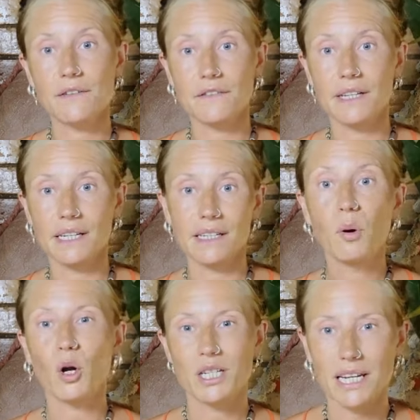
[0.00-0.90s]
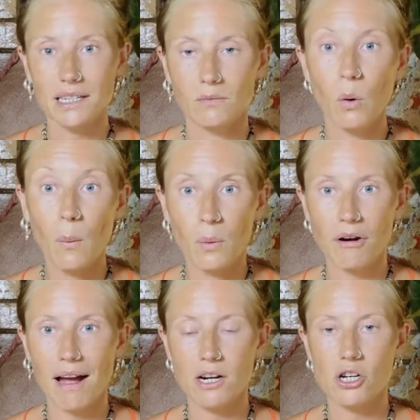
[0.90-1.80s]
of the body when
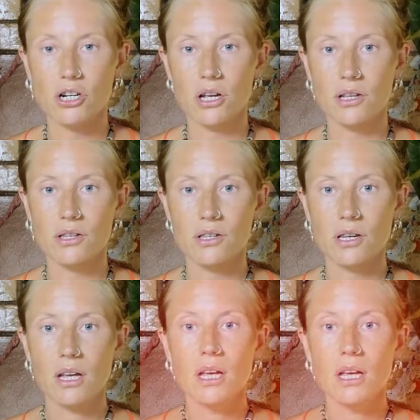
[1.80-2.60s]
we're anxious.